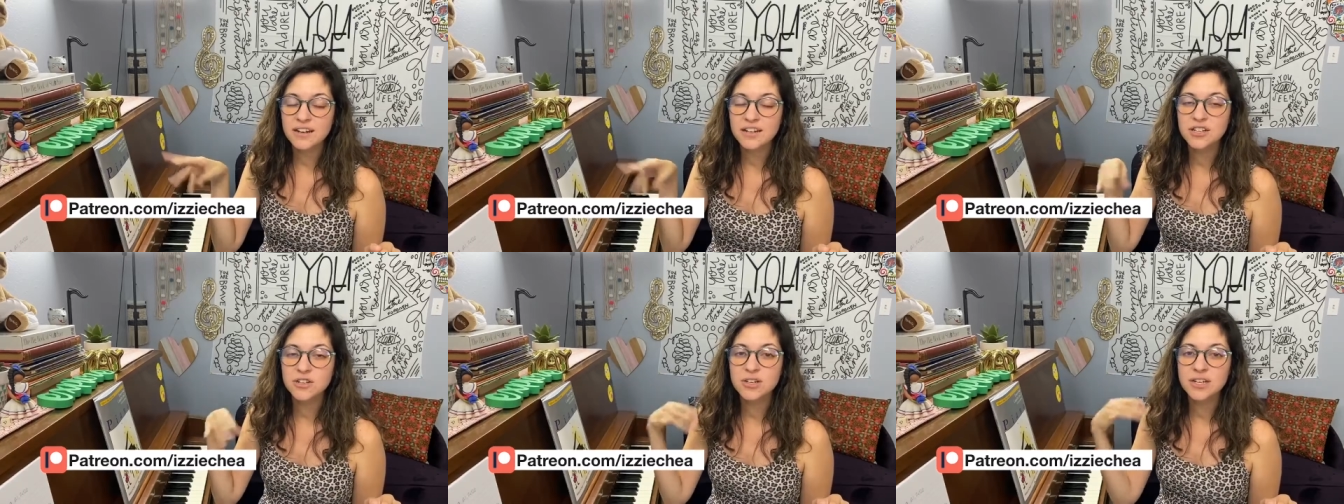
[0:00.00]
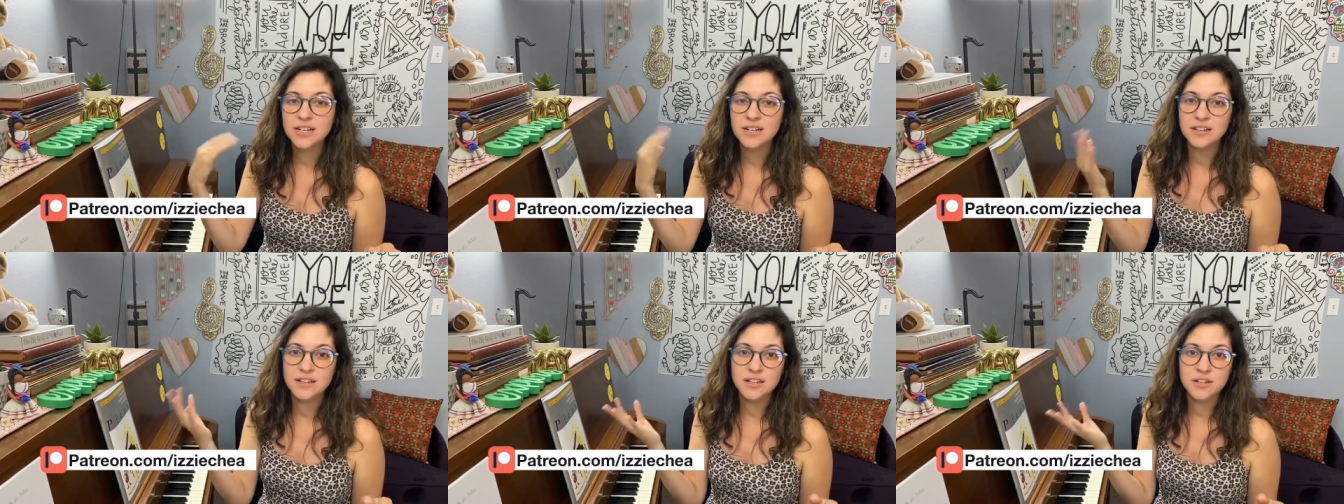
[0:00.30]
you
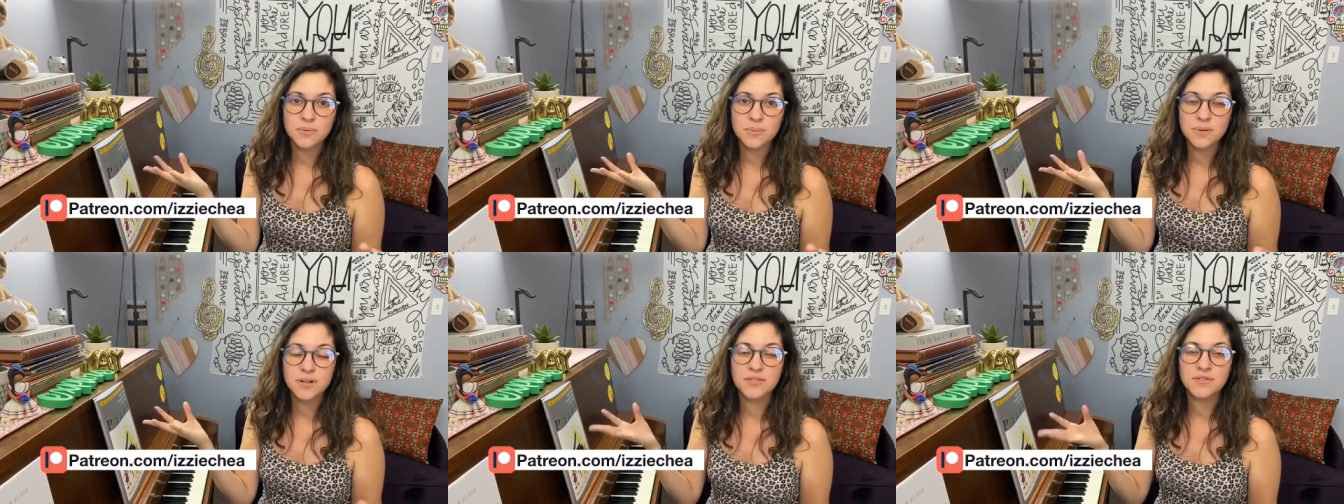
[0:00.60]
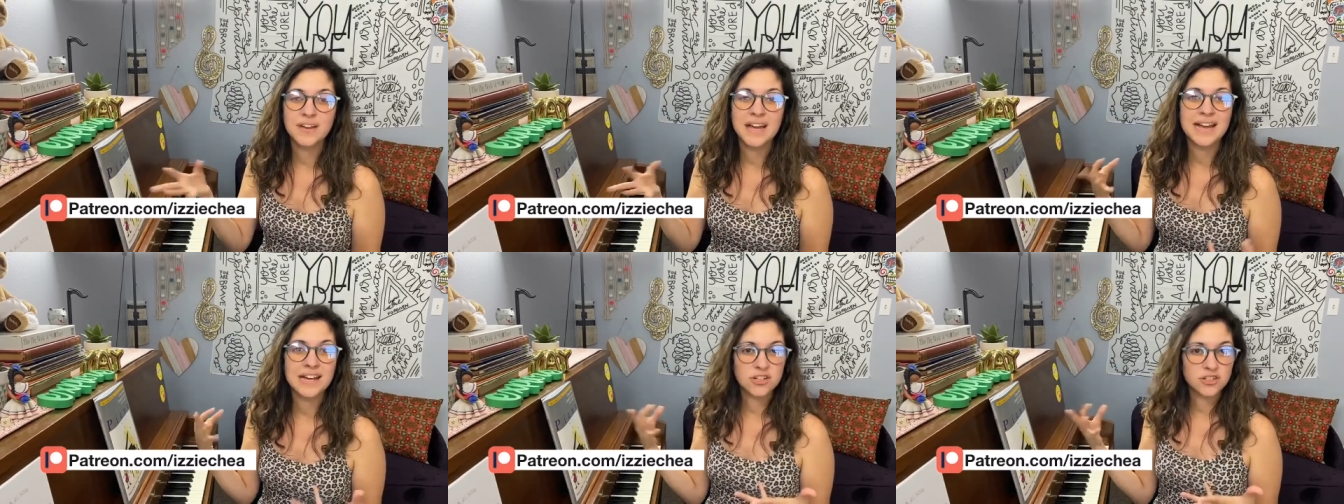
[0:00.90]
get a little bit of
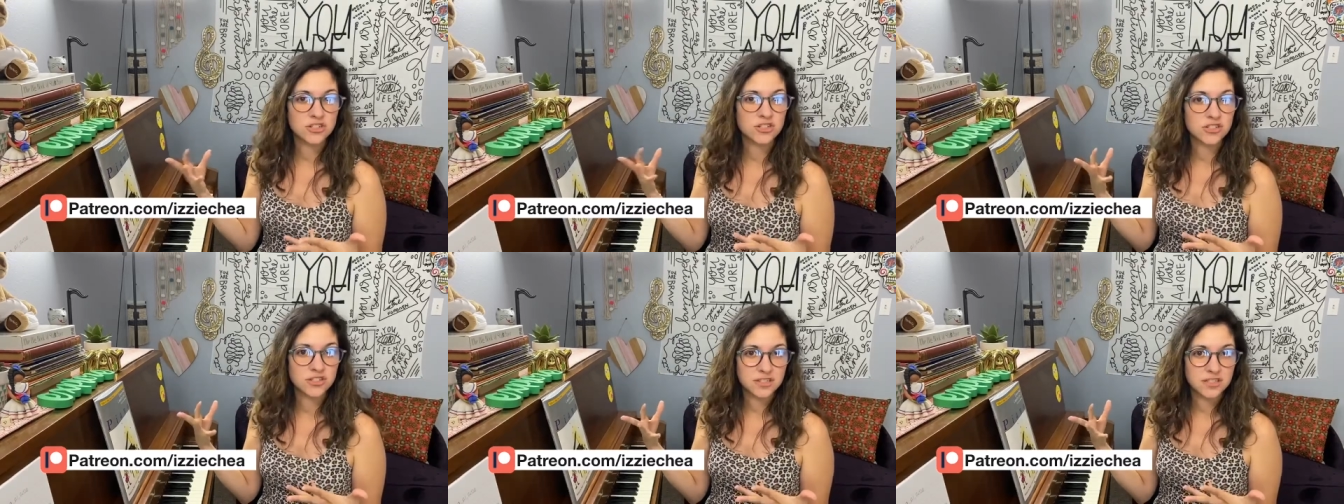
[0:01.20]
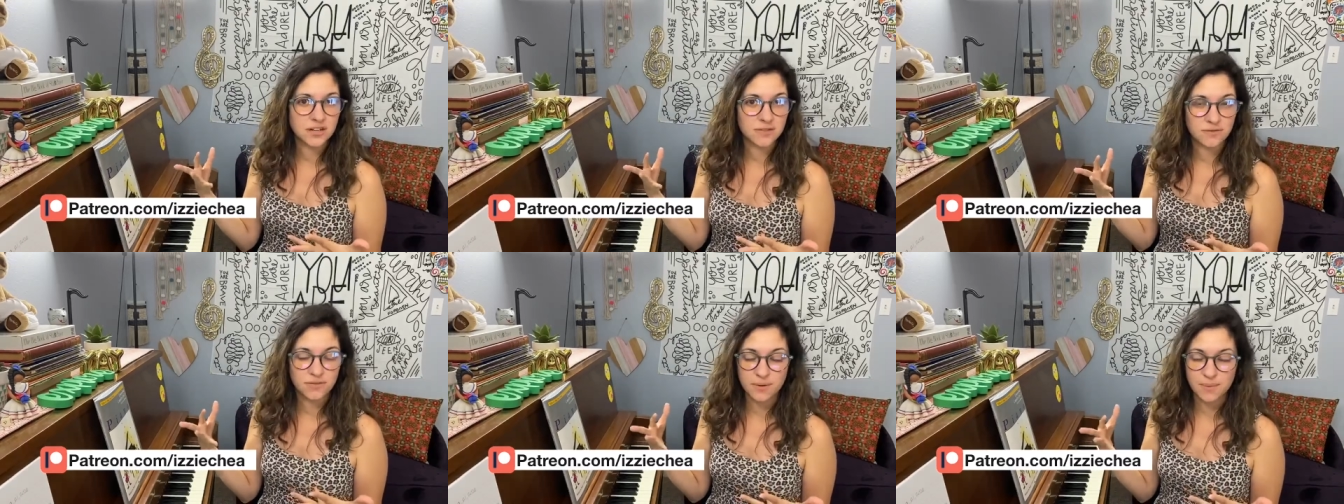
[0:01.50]
extra
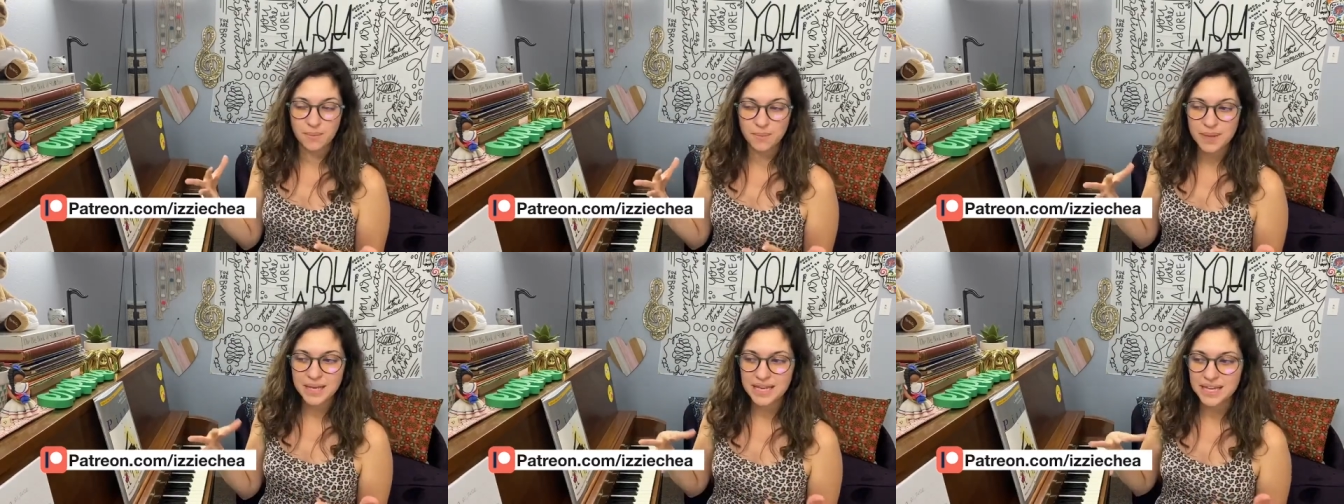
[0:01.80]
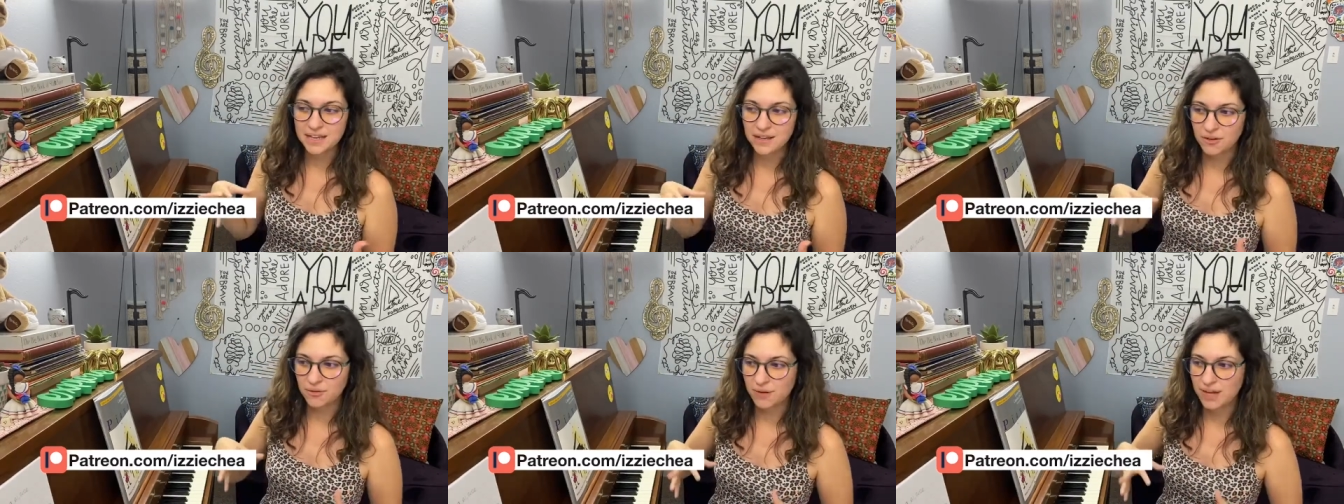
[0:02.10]
stuff from
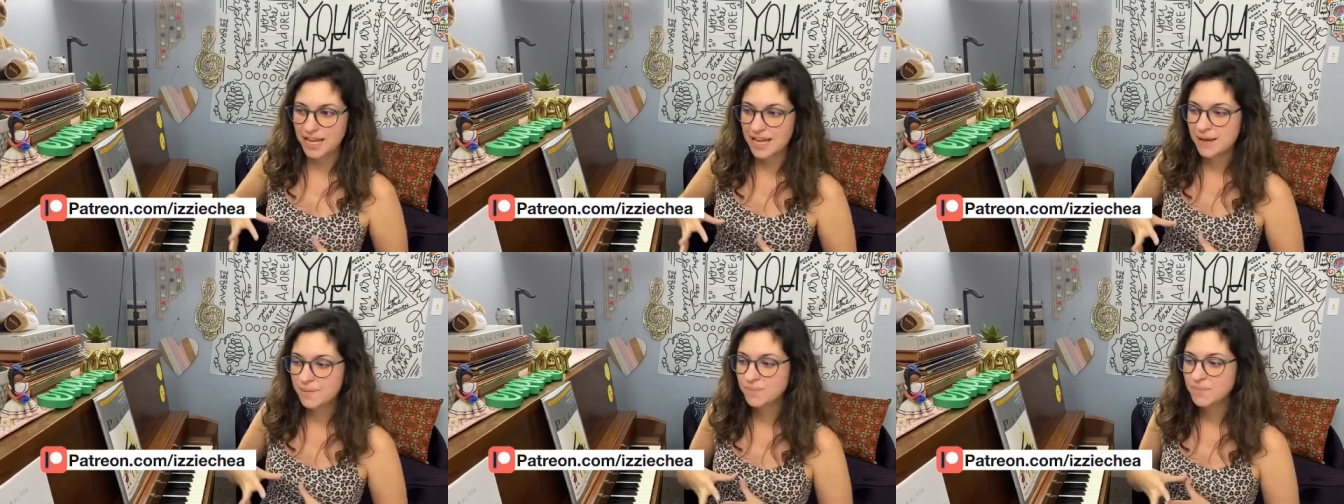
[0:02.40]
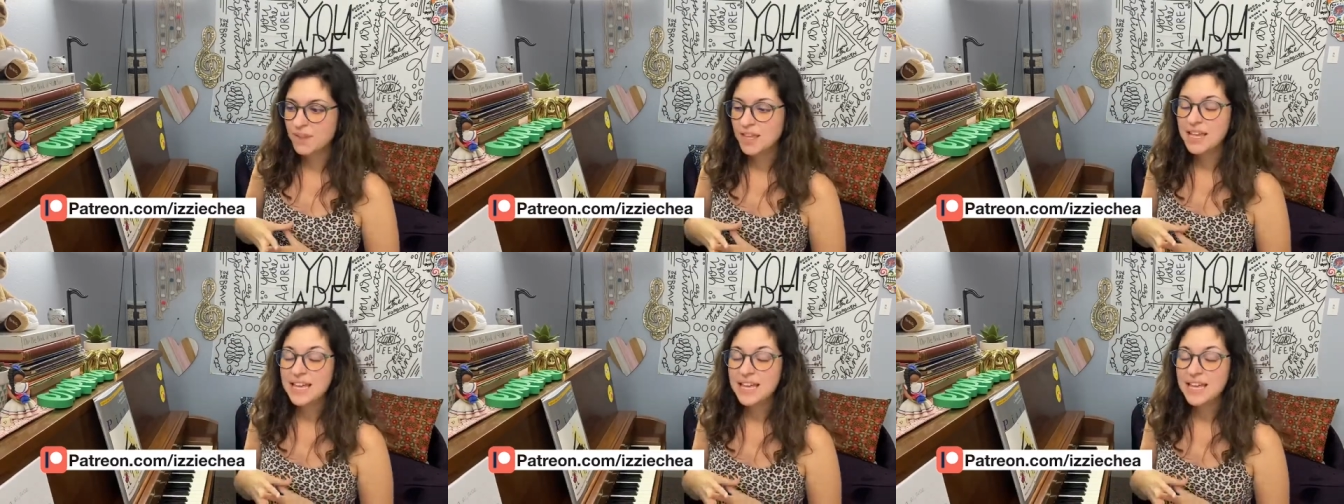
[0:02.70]
me, okay?